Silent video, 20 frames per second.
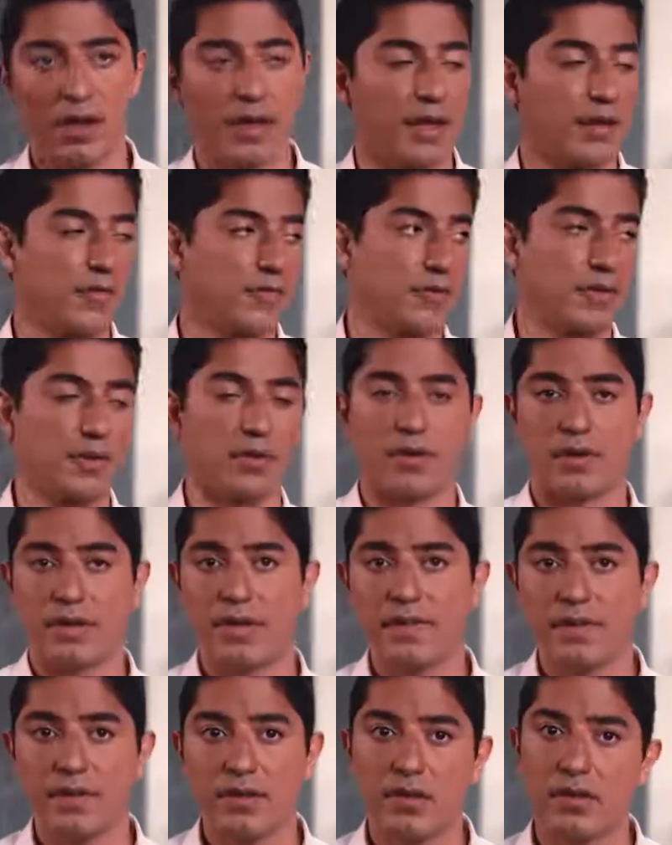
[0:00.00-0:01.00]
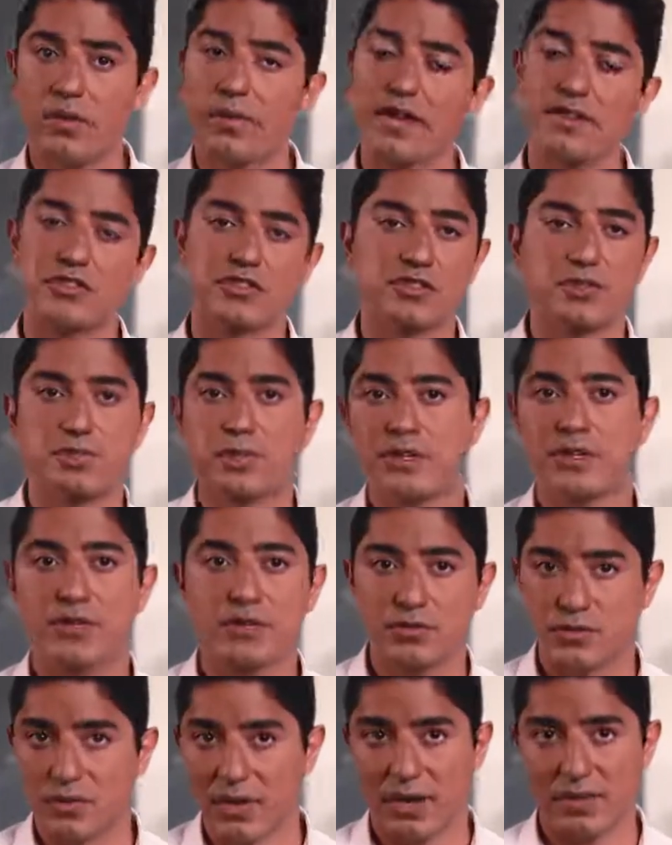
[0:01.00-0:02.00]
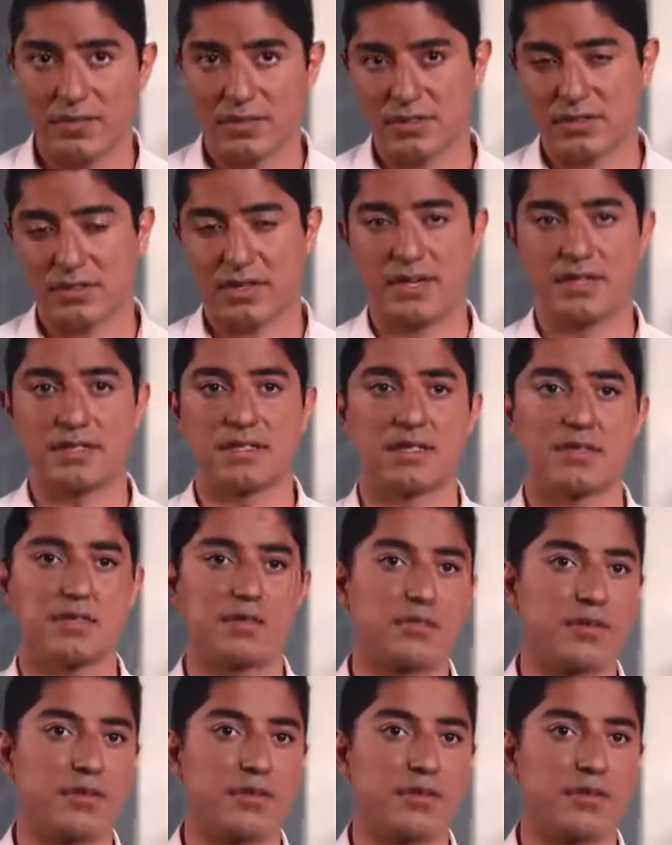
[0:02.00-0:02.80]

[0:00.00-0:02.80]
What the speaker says: If you're in the US, just bring your driver's license,